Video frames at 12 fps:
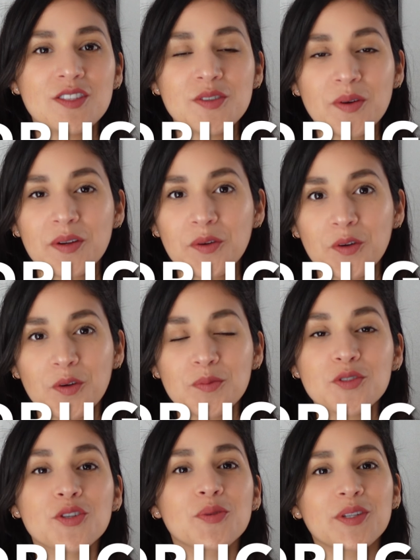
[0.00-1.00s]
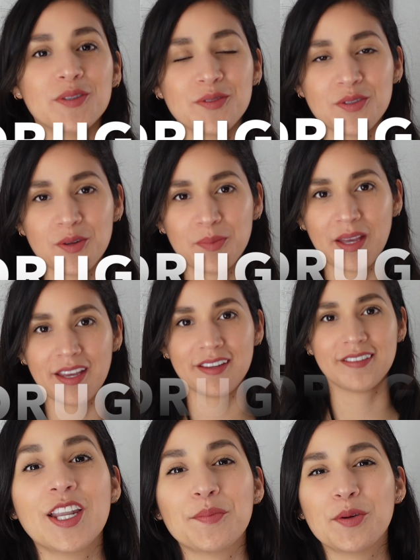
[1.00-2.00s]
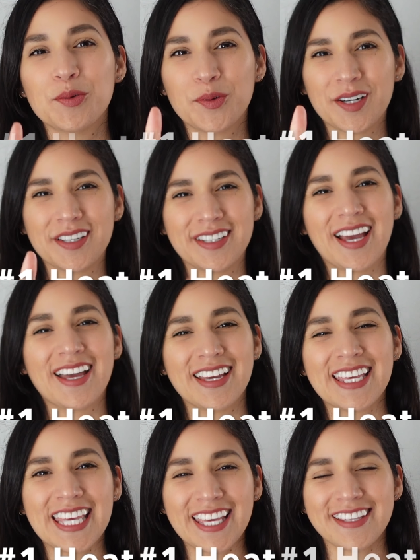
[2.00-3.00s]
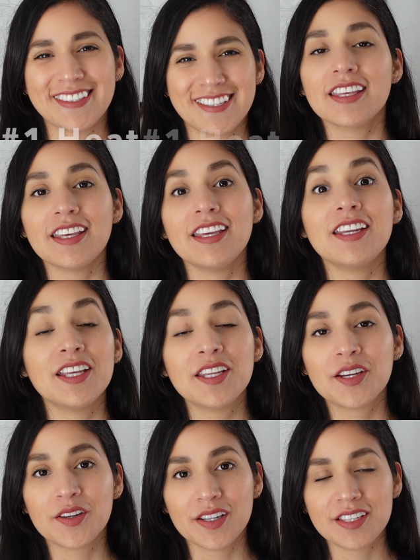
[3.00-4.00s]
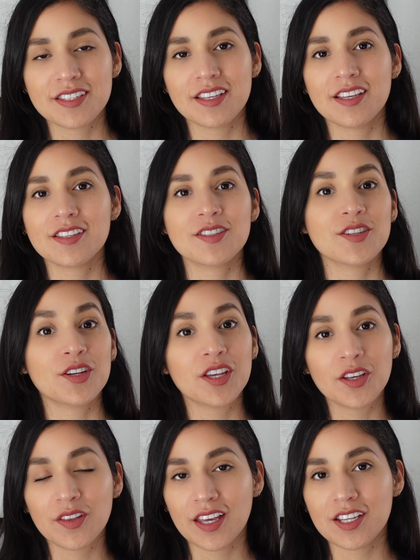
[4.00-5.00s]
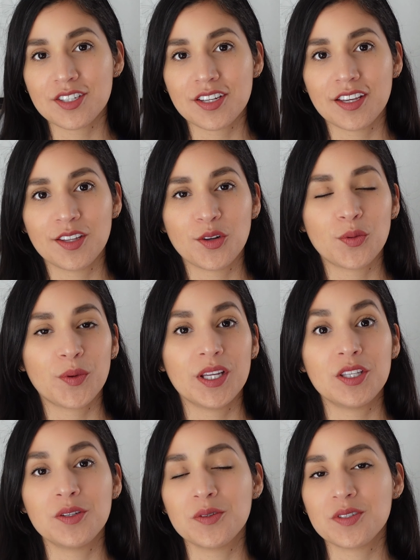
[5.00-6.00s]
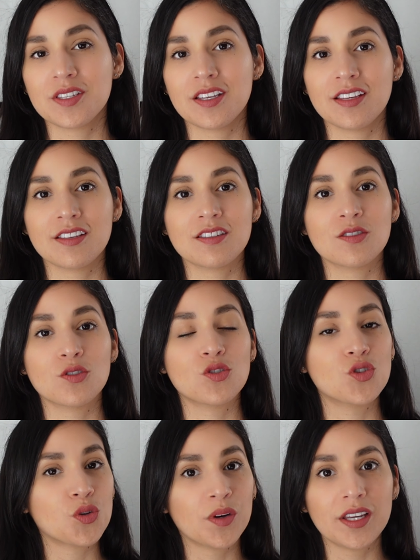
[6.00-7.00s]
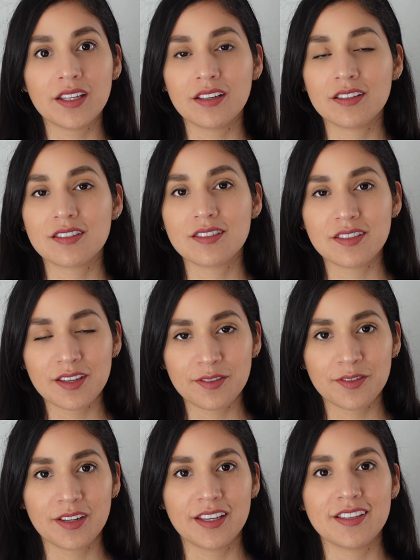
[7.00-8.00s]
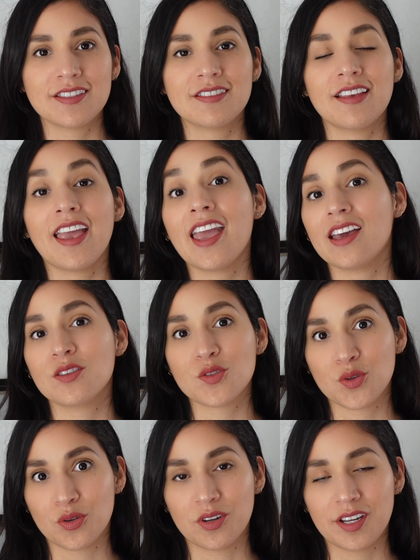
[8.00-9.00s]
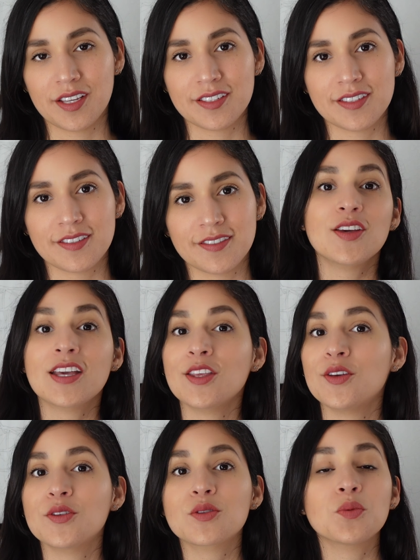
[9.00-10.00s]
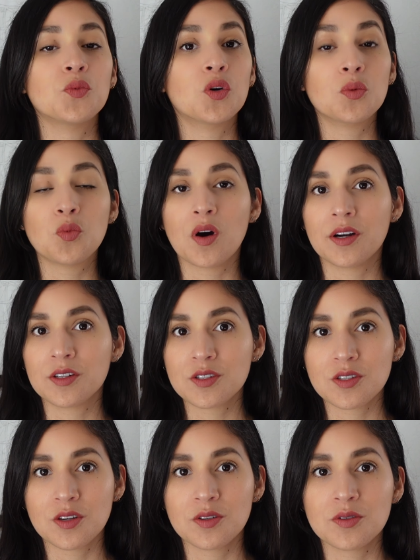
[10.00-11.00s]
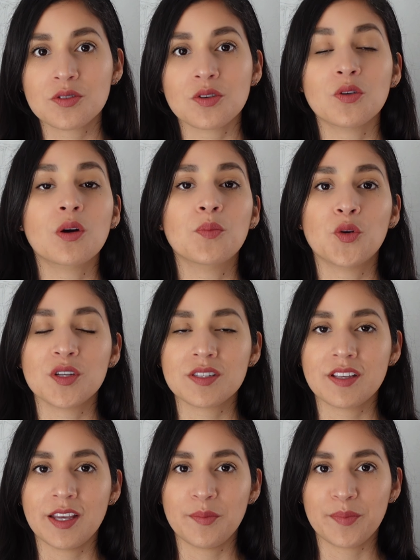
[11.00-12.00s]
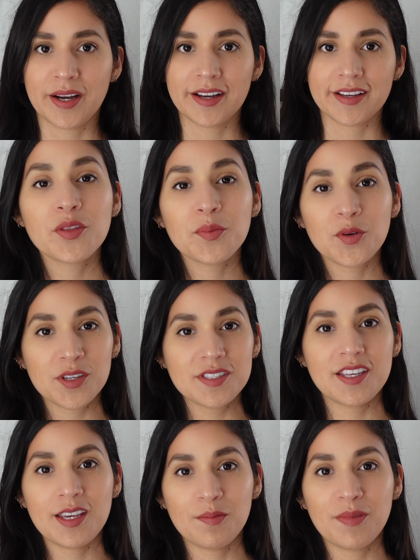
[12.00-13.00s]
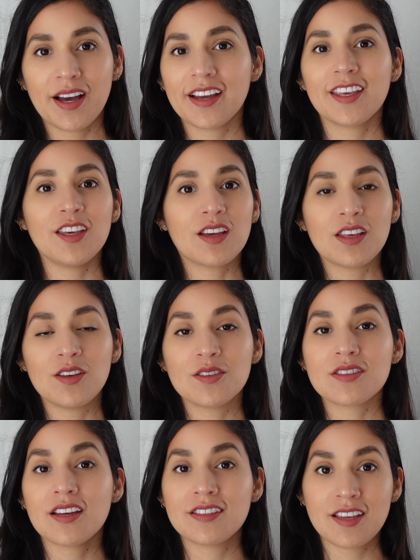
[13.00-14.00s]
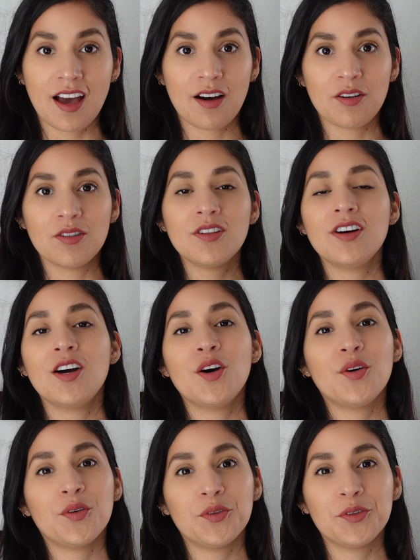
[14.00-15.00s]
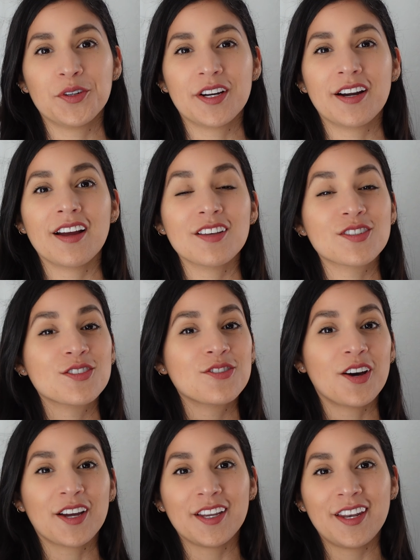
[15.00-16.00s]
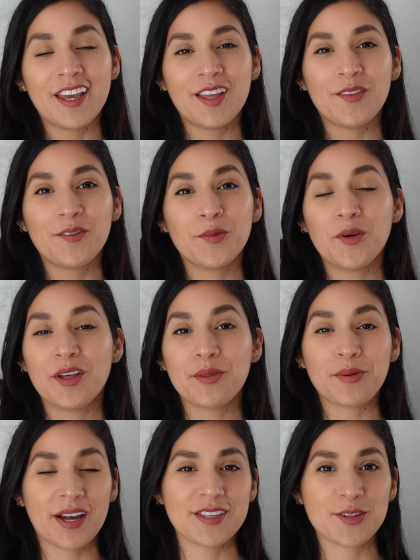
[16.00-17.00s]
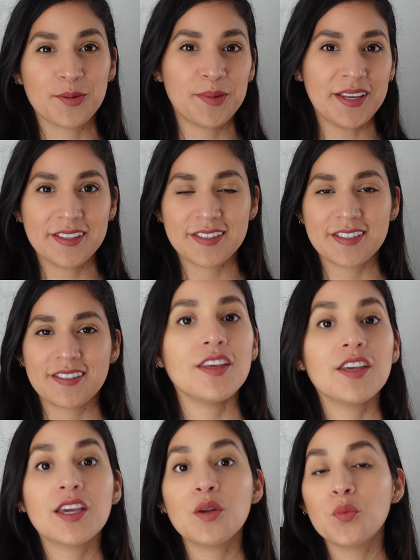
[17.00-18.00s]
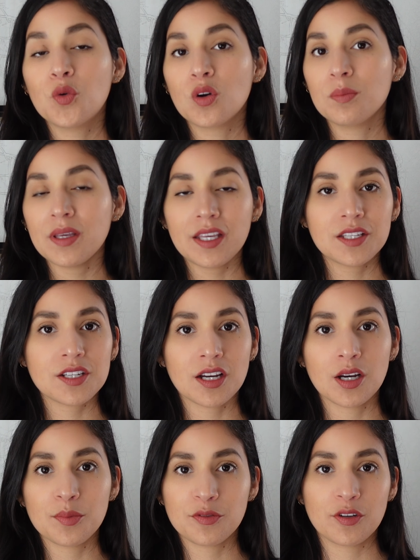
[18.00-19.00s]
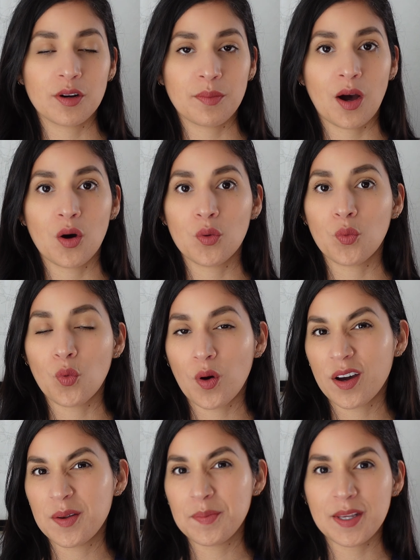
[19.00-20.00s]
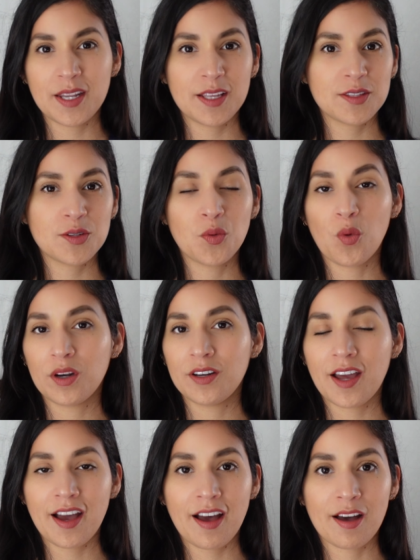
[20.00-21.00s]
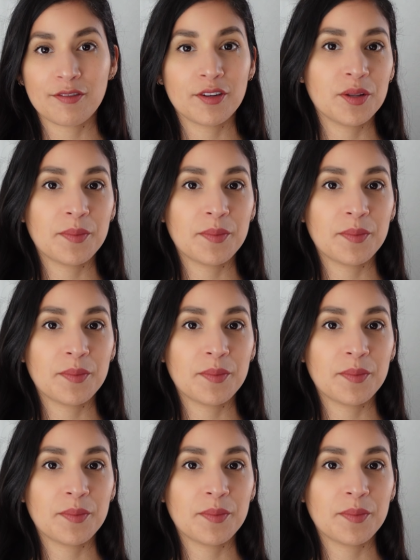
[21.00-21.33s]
do at home to reduce your pain. Number one, heat. Heat increases circulation, reduces joint stiffness and soreness. You can use warm water soaks or a moist heat pack. For the moist heat pack, you can use a towel or a stockinette with rice or beans. You can warm each up for about 1 minute to 1.5 on the